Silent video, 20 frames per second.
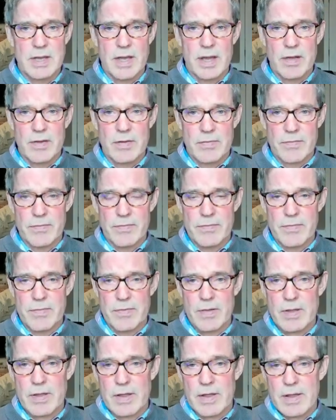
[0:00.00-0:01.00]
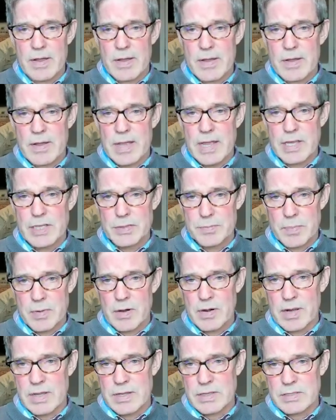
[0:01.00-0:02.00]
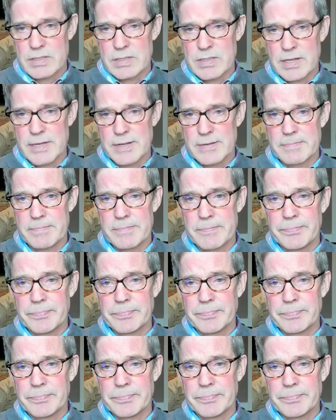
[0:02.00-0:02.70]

of experiencing